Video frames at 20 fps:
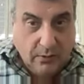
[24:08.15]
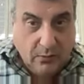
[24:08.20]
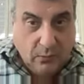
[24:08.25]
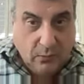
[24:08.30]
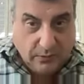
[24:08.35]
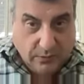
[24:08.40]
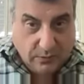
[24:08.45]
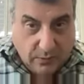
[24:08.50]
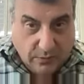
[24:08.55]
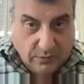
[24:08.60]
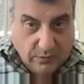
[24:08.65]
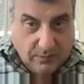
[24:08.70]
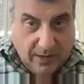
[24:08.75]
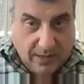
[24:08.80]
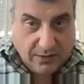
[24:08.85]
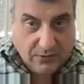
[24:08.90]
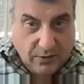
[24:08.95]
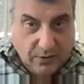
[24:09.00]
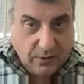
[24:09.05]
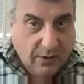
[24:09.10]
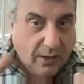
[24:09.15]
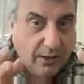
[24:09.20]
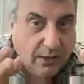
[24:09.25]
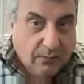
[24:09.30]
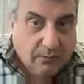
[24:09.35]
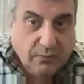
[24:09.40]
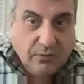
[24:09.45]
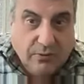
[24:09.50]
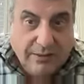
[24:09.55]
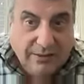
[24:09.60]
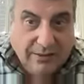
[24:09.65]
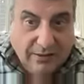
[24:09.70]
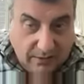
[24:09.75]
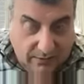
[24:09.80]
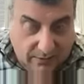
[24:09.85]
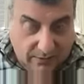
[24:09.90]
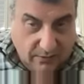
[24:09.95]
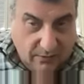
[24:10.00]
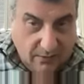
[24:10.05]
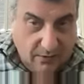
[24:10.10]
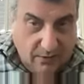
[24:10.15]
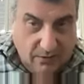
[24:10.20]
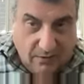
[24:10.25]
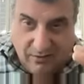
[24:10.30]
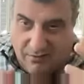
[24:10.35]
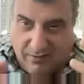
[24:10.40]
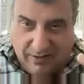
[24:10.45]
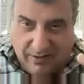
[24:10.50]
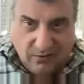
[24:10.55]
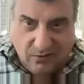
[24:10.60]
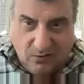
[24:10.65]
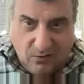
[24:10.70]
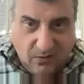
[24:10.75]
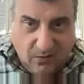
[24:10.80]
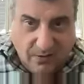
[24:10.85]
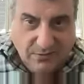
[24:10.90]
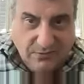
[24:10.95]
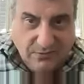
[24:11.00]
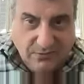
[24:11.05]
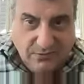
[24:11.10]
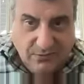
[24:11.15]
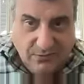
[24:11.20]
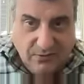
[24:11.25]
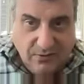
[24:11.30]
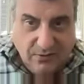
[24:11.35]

what to expect, so you're not completely at loss,